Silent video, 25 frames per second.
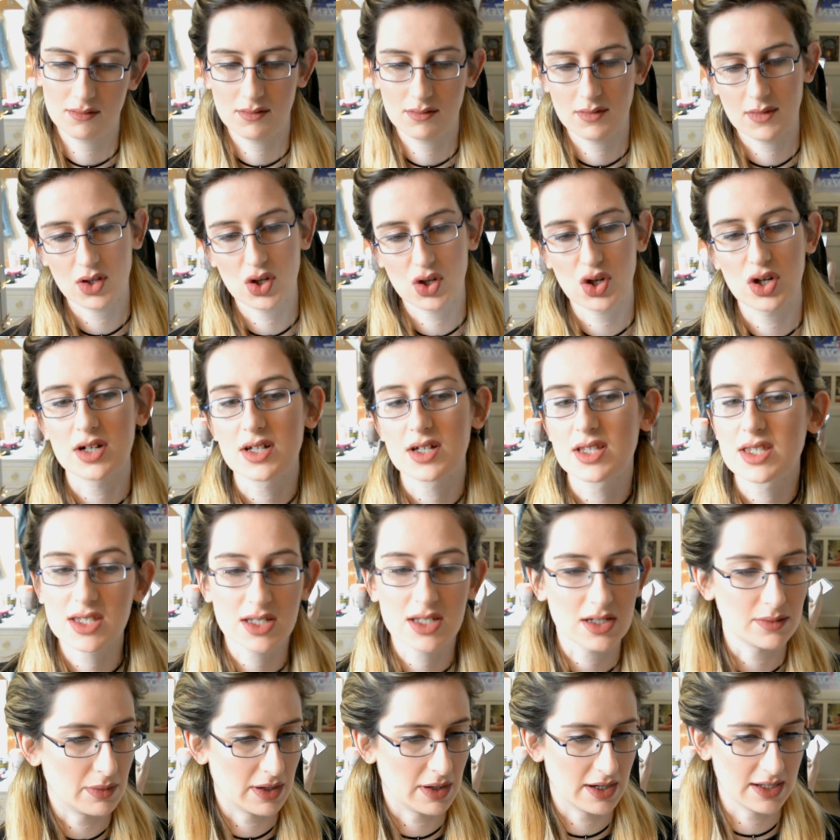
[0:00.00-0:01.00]

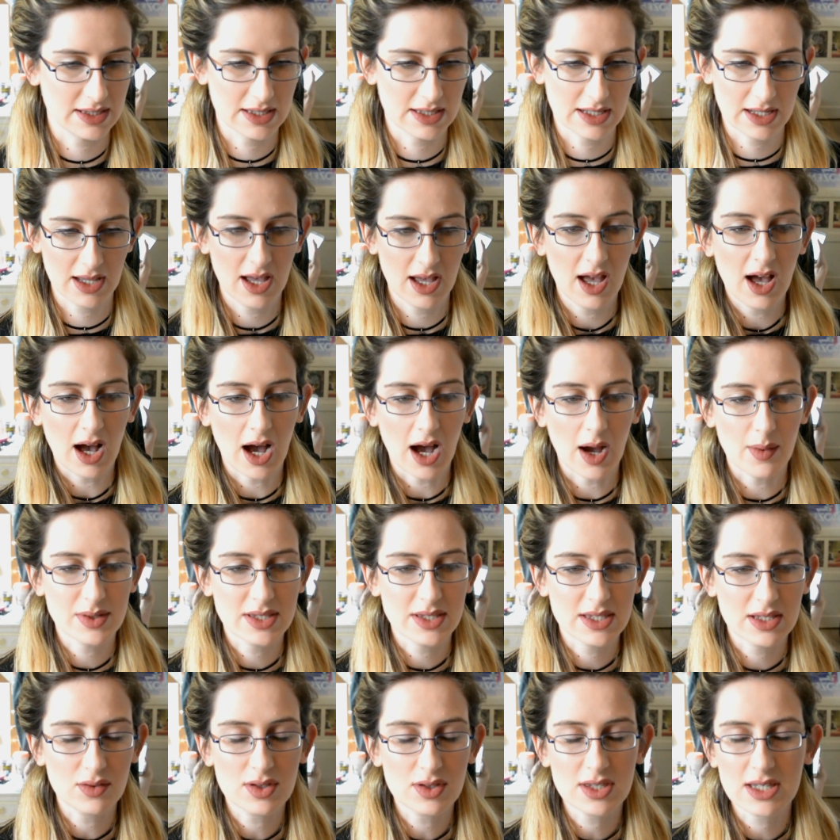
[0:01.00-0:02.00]
customise it, I would
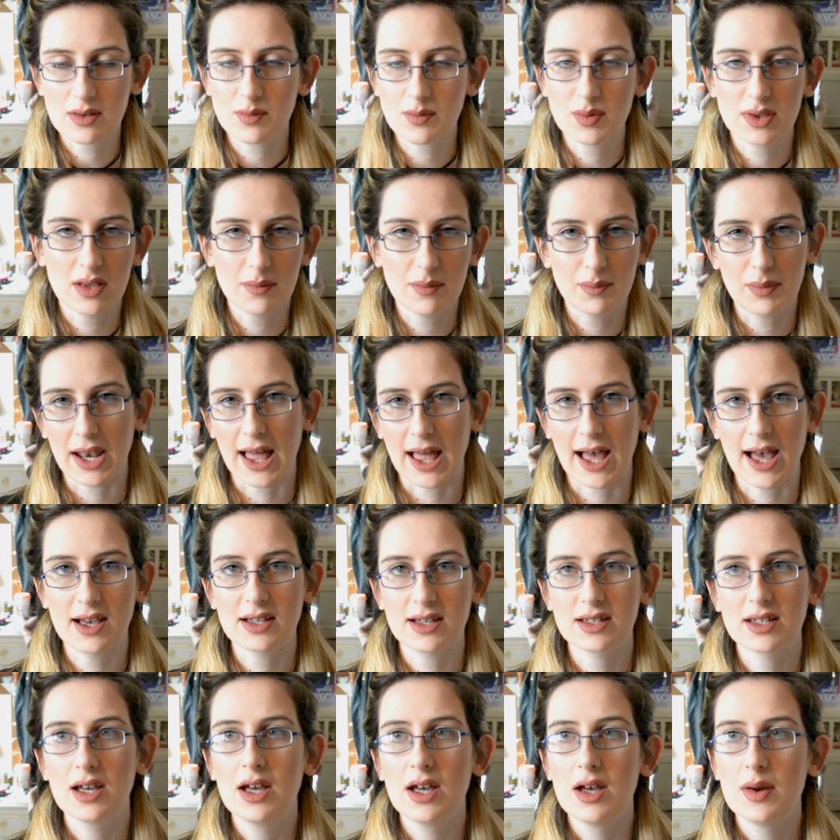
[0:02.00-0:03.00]
still stick with the black,
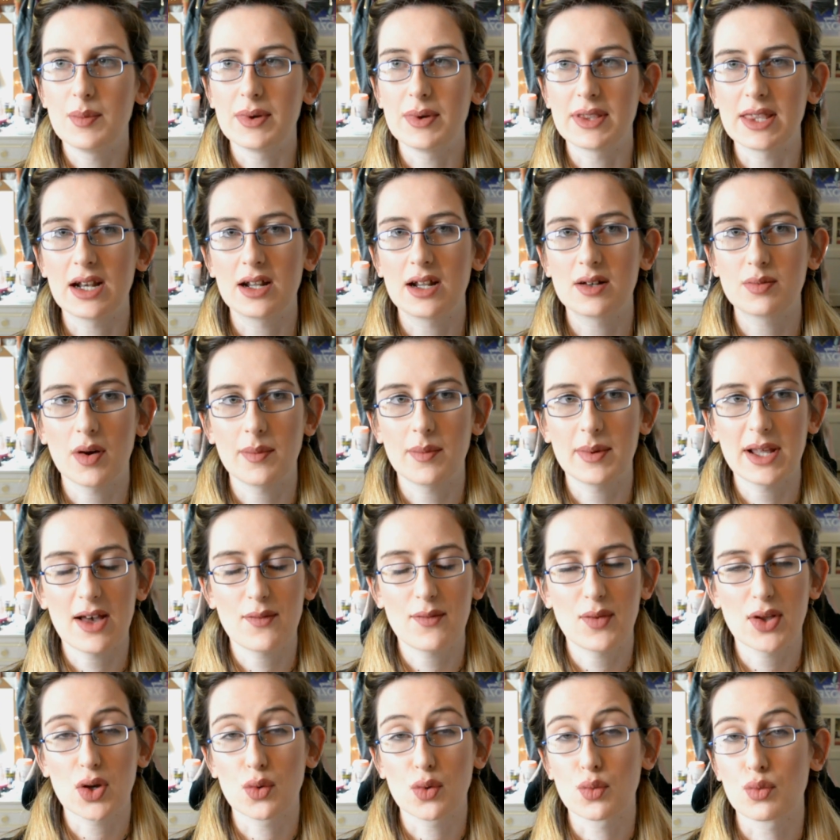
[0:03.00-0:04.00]
but then I'd probably have
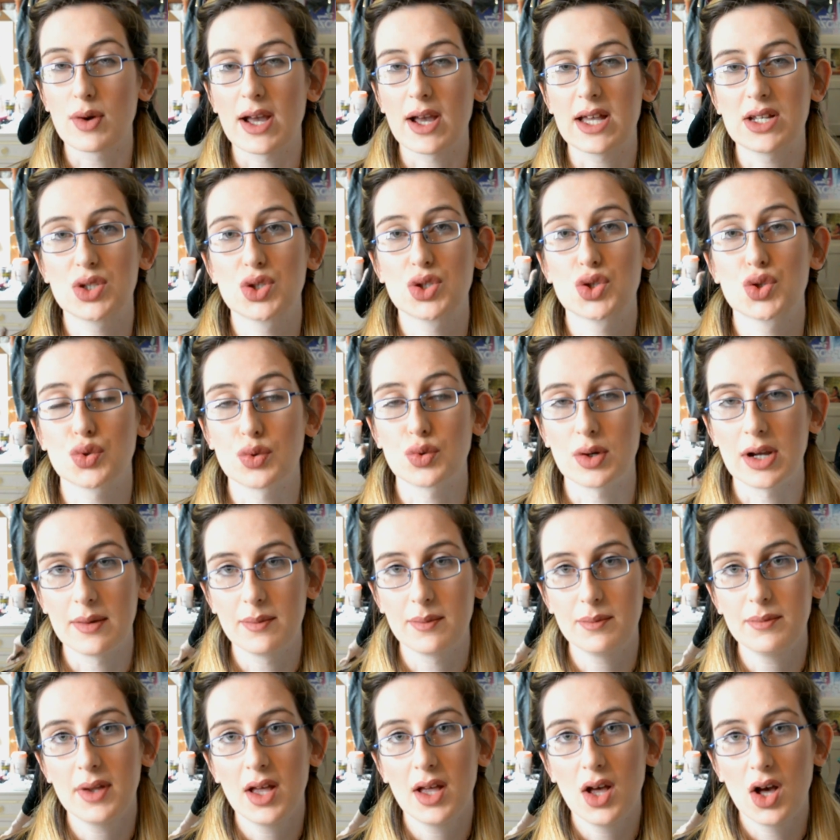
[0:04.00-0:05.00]
like a red
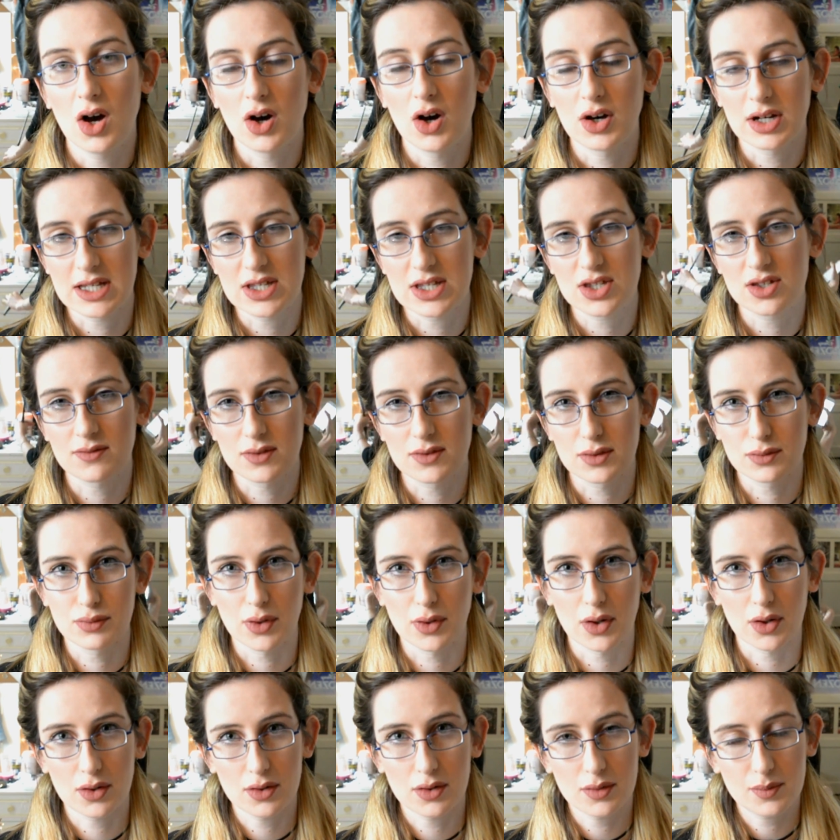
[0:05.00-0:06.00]
trim on each of the
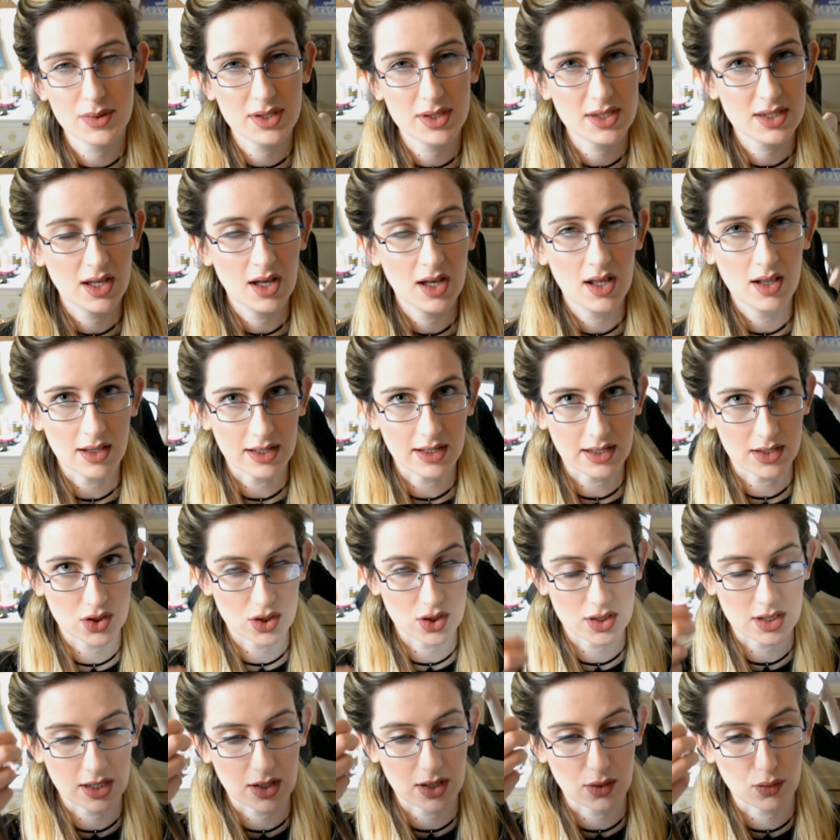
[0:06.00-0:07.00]
robes. Like
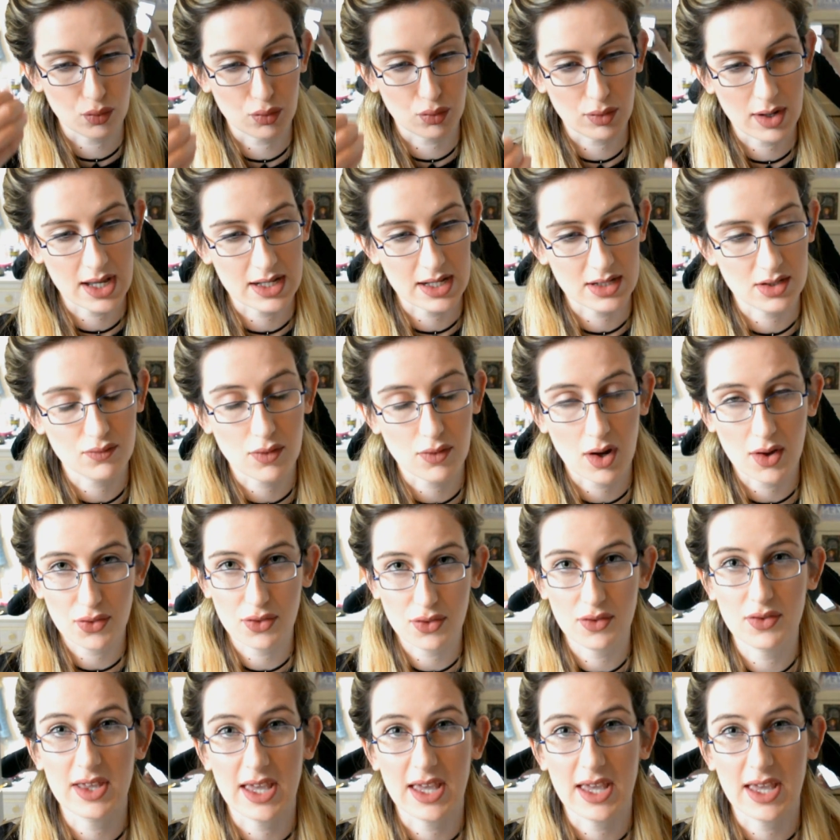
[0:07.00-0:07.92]
just like a red, rather than the